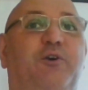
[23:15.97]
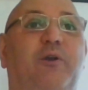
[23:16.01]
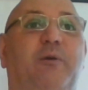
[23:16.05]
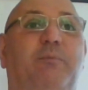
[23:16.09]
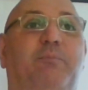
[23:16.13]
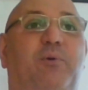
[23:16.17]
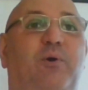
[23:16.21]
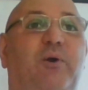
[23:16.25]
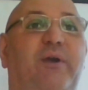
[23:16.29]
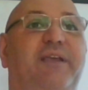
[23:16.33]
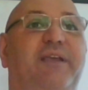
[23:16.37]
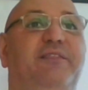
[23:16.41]
going
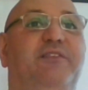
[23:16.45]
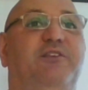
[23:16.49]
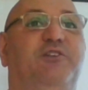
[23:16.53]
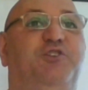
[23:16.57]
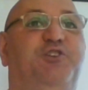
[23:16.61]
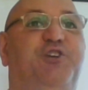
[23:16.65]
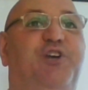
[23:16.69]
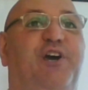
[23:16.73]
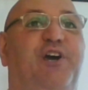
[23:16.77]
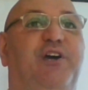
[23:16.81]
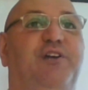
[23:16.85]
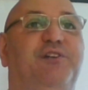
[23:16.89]
to put in the
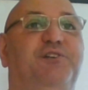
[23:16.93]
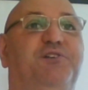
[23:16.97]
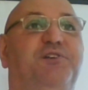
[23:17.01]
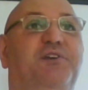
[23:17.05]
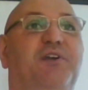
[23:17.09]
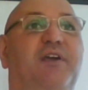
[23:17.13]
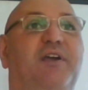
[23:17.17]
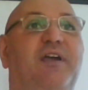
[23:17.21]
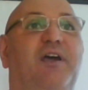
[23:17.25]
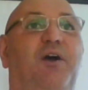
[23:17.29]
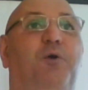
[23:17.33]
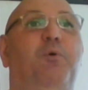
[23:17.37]
church,
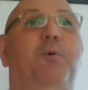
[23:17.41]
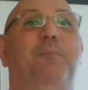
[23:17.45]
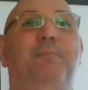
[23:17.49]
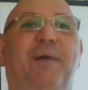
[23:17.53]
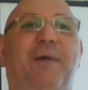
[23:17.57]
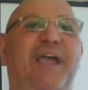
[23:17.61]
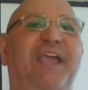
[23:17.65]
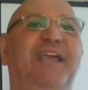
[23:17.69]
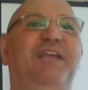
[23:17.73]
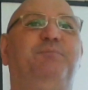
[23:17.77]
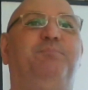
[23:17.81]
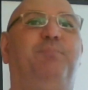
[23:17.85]
were
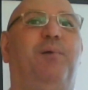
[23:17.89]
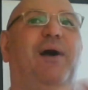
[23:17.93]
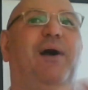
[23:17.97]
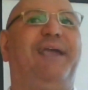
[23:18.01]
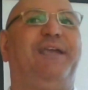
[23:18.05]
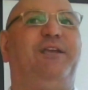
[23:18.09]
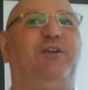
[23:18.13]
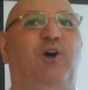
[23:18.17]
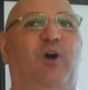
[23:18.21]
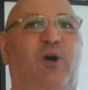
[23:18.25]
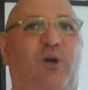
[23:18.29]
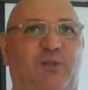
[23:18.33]
made by
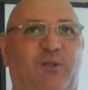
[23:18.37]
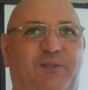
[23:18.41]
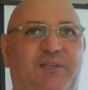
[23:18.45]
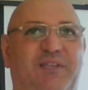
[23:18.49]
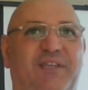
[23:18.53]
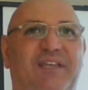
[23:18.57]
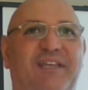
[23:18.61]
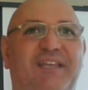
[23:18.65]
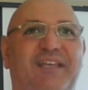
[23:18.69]
God.